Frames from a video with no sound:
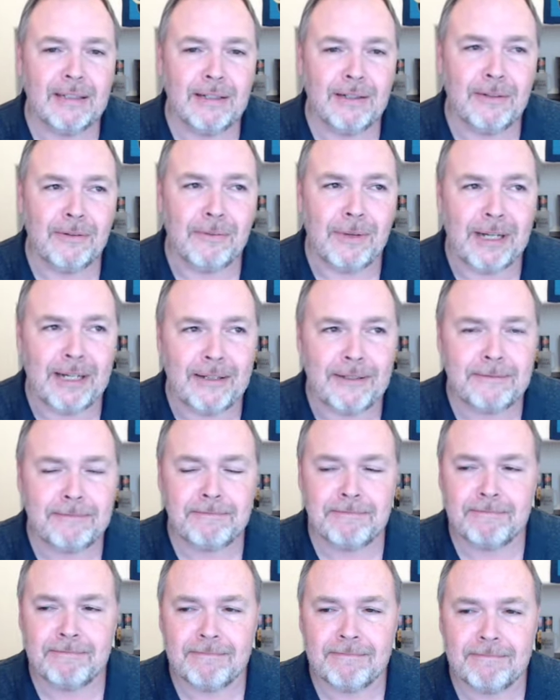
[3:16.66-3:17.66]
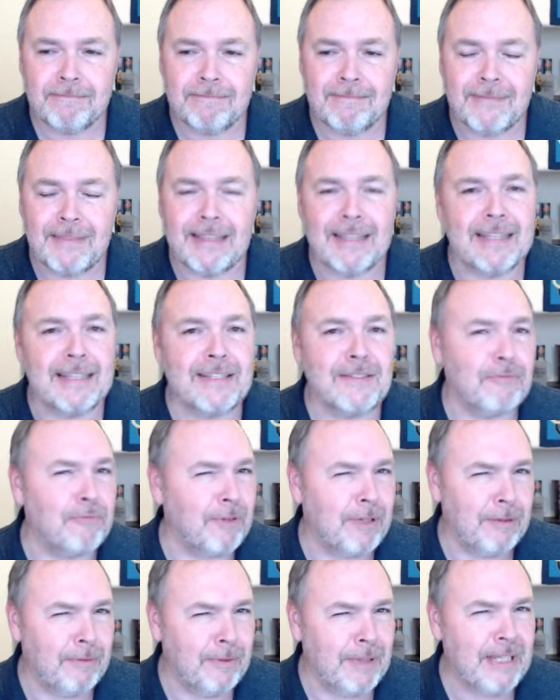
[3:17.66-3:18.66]
Well, this
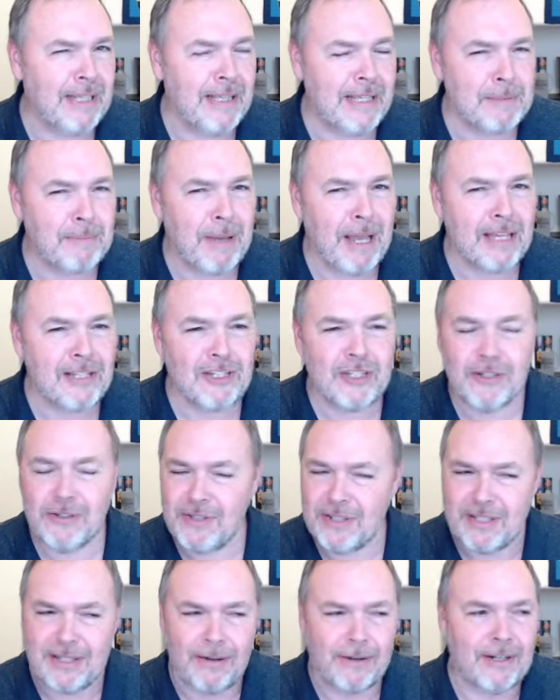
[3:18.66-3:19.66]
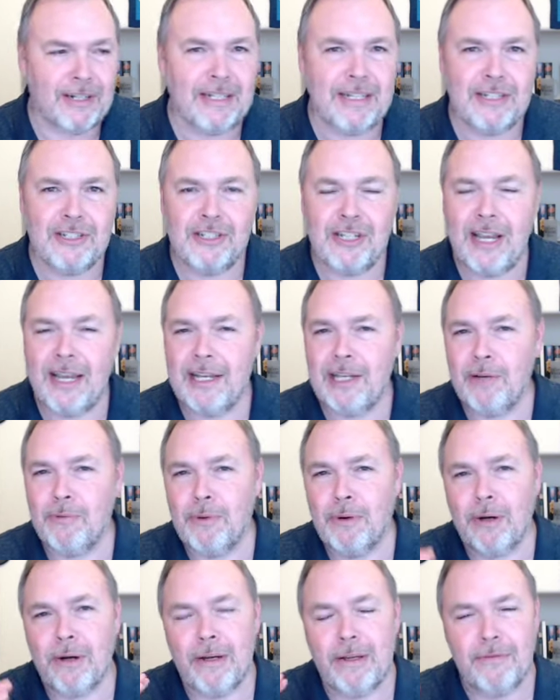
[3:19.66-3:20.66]
reread this past year started in
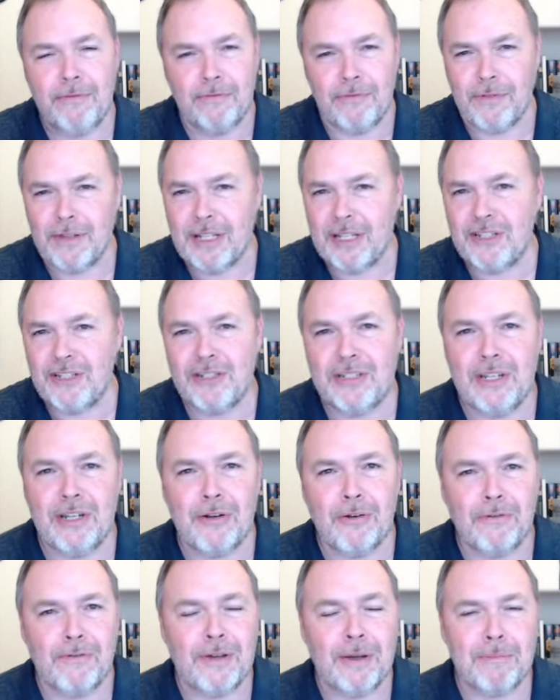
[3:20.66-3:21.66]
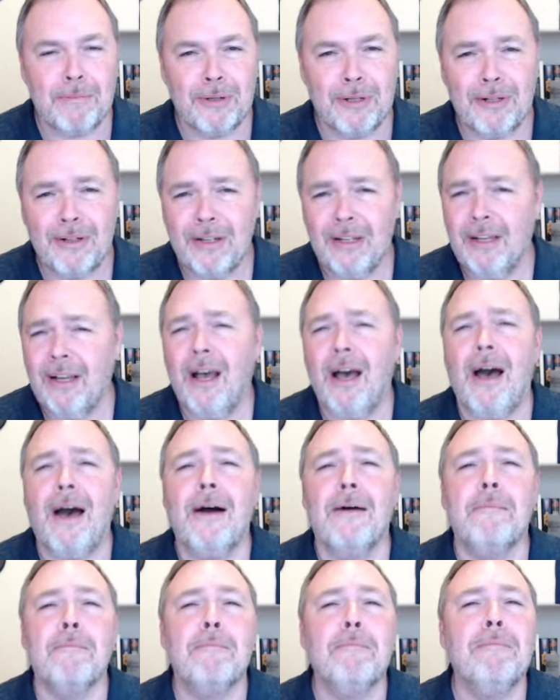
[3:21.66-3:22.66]
January, finished in November.
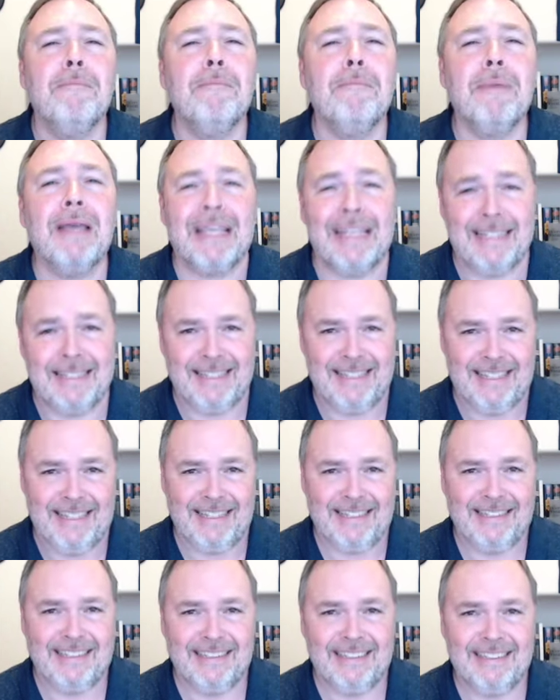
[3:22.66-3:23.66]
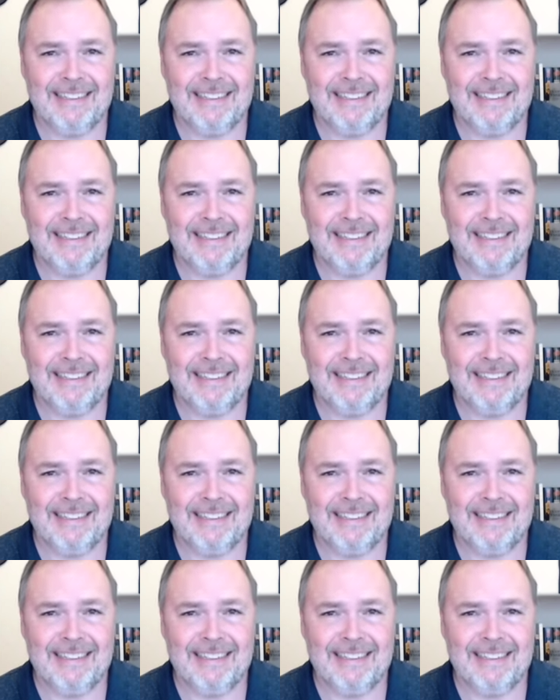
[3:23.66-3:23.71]
Amazing.